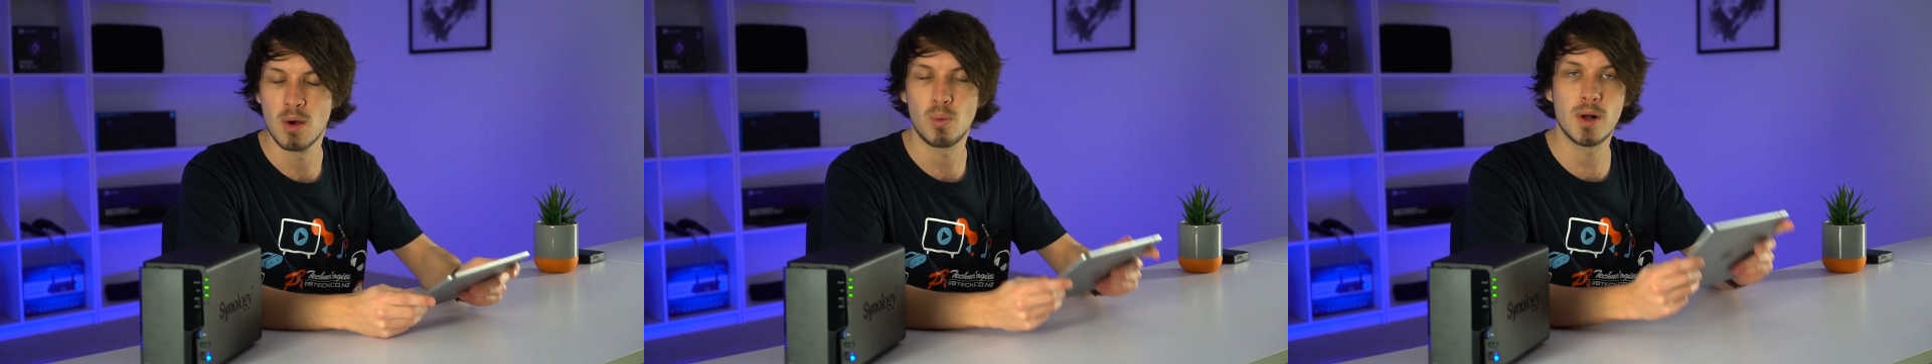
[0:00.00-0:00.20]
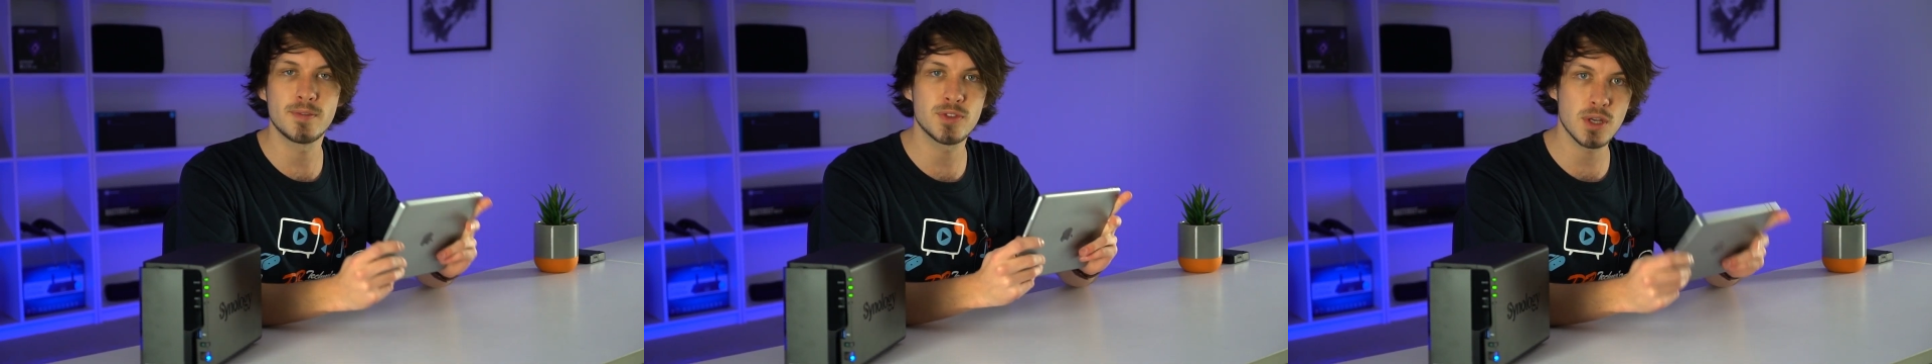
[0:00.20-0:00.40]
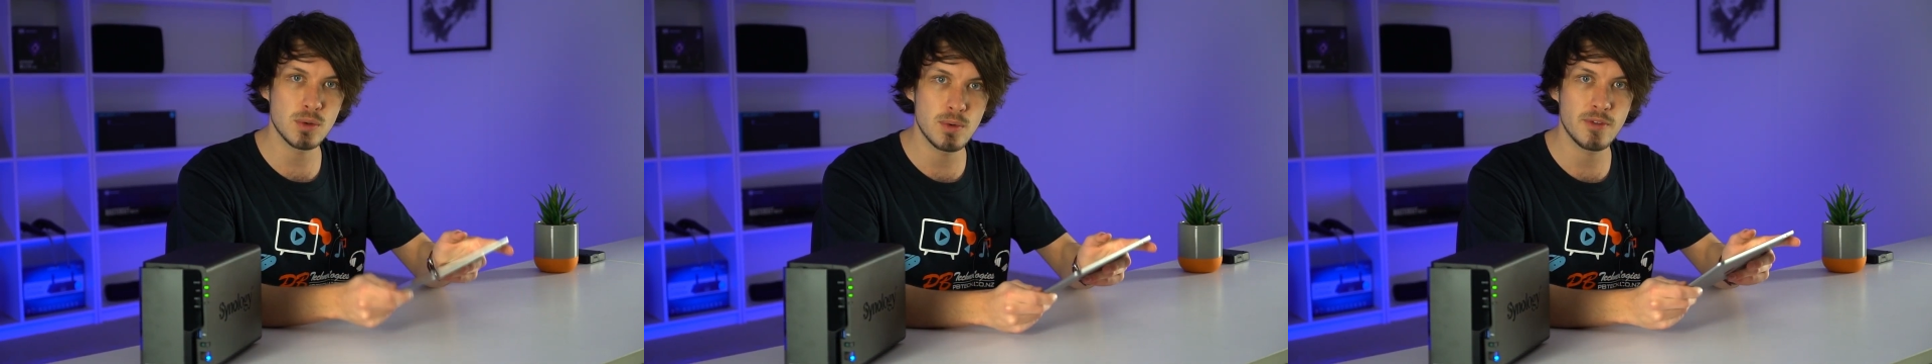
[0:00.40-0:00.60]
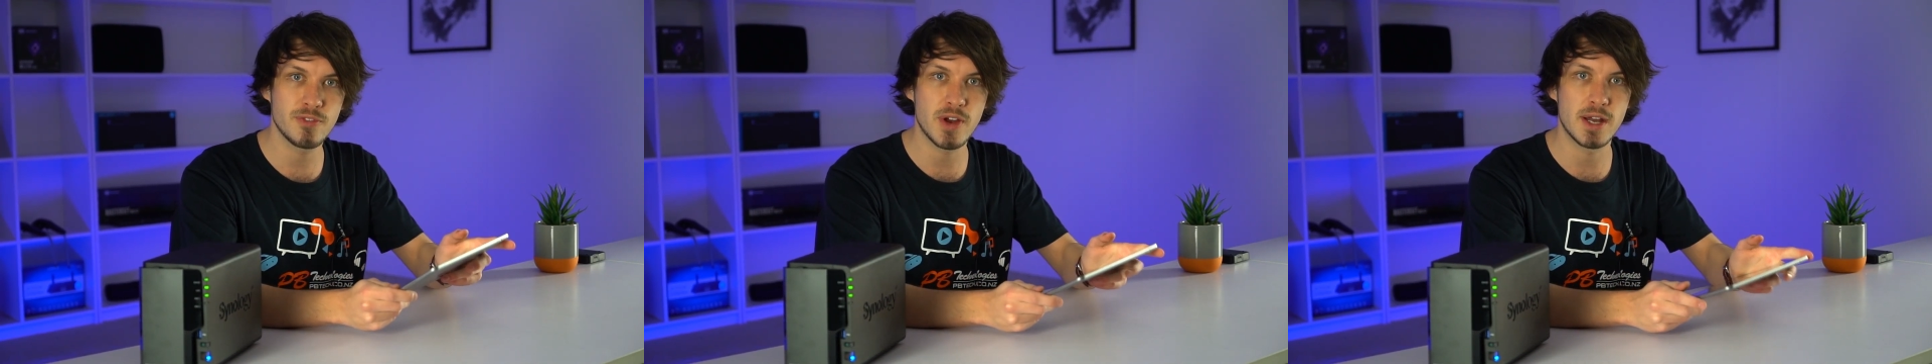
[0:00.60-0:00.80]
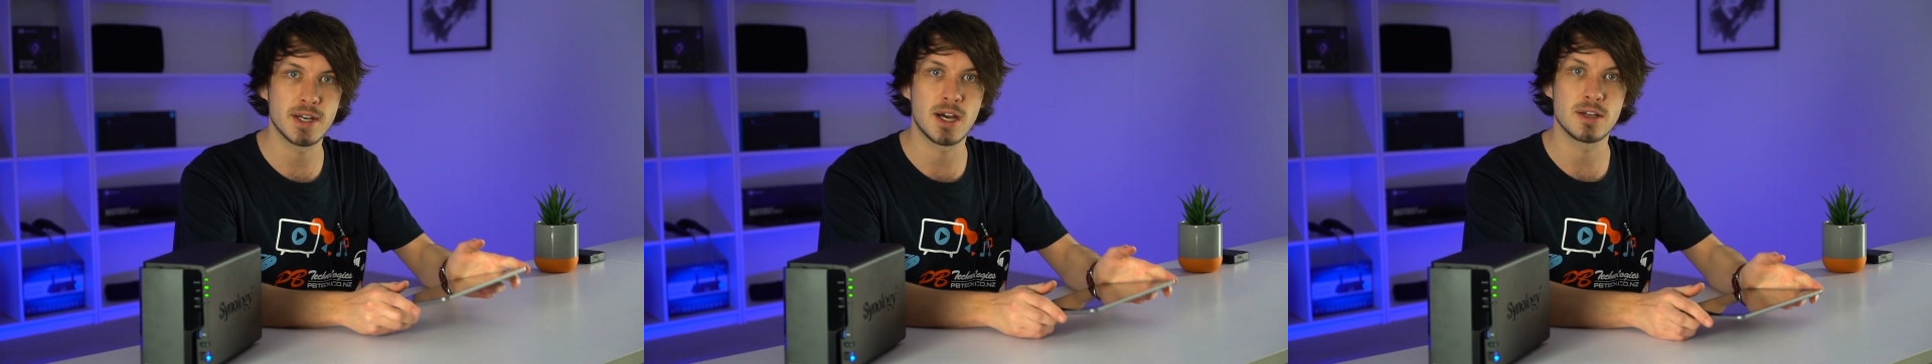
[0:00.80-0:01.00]
One thing we
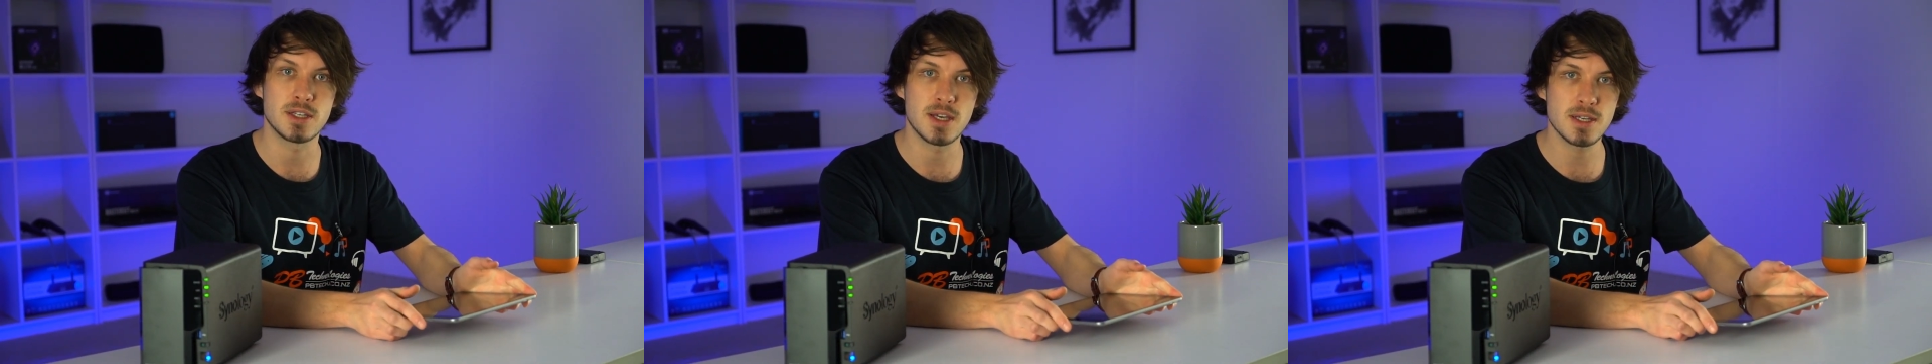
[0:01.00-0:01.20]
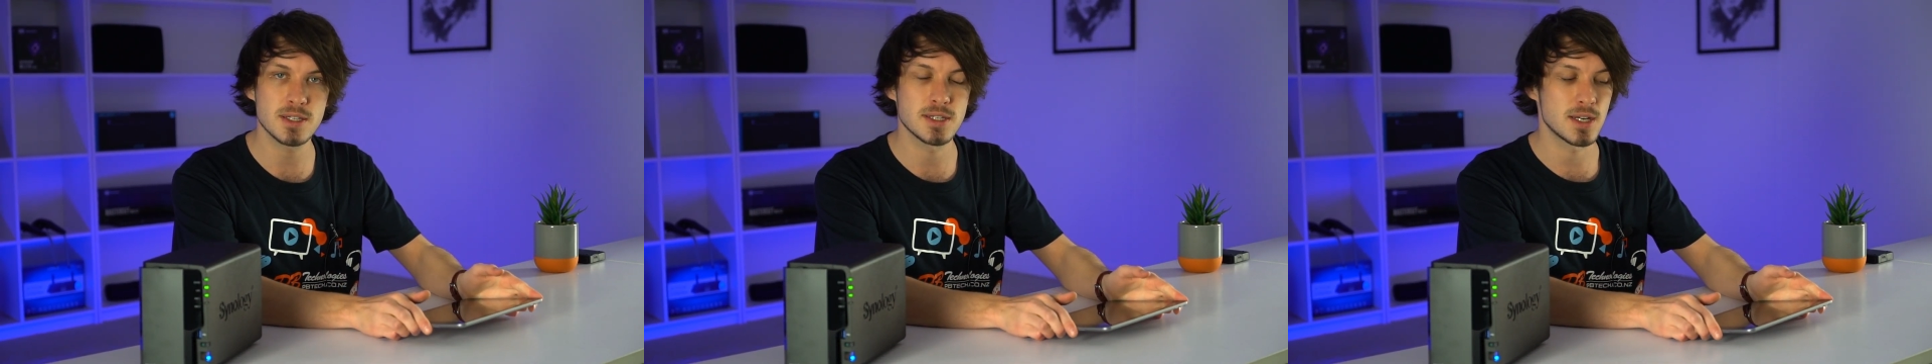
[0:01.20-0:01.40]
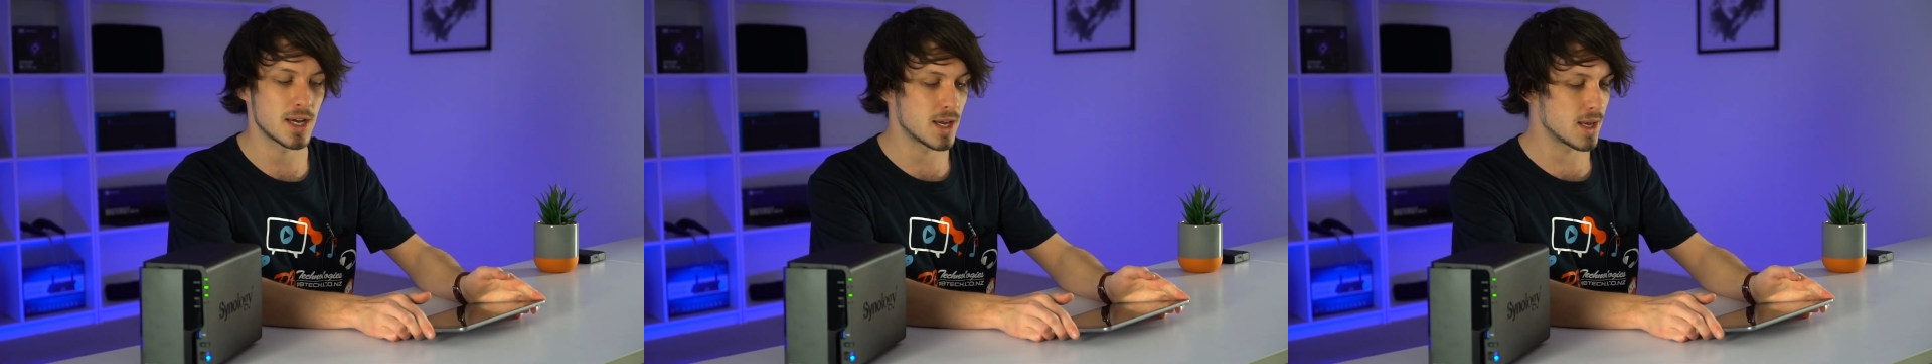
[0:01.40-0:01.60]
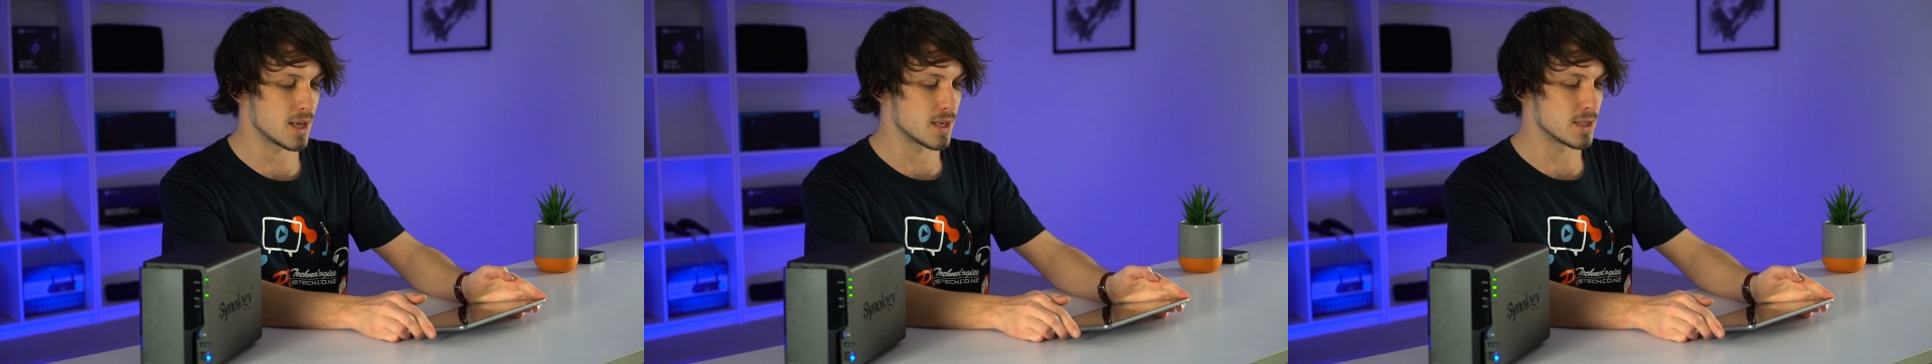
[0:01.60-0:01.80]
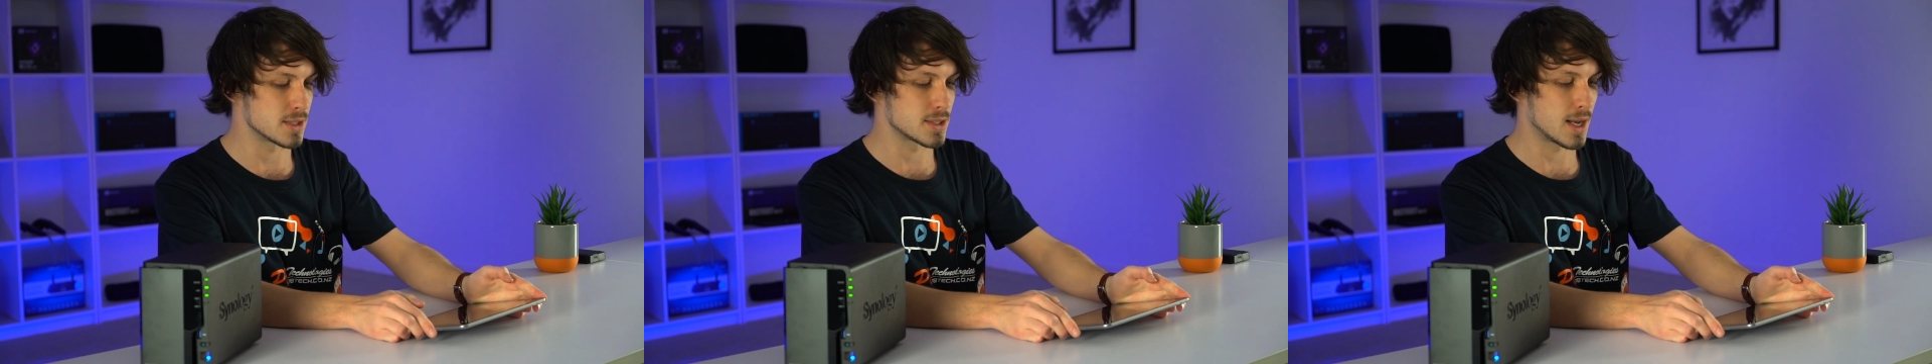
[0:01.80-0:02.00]
found out yesterday
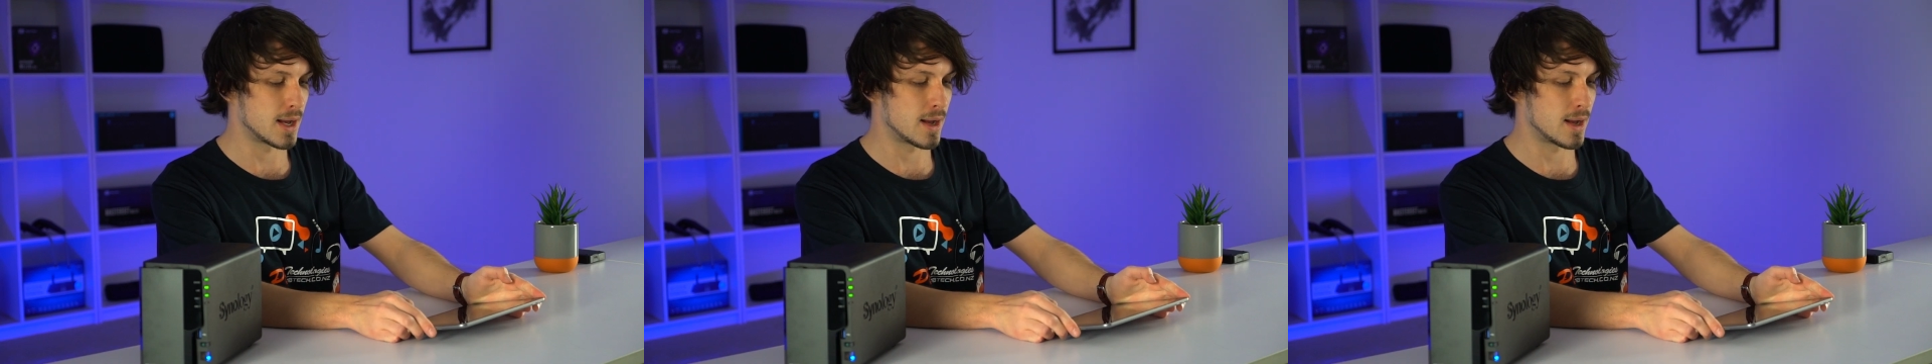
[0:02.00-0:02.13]
is we